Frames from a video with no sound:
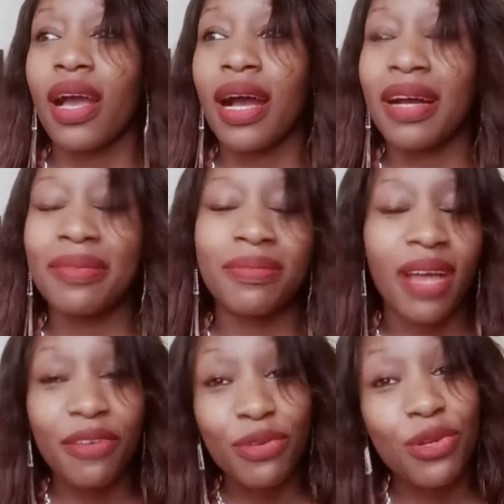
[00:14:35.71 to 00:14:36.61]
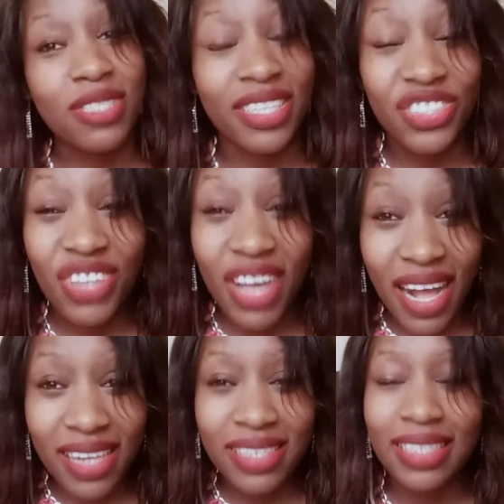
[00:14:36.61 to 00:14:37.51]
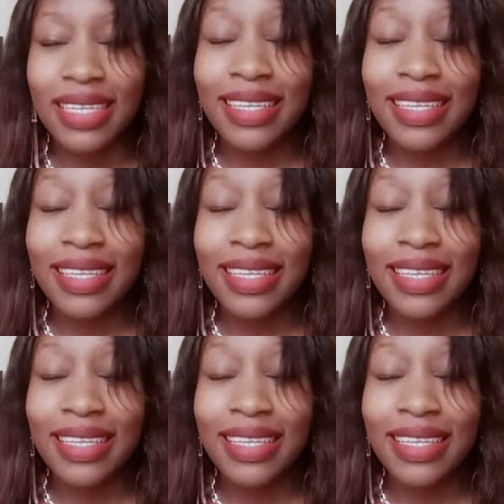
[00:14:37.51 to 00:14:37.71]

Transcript: Have you lost a child?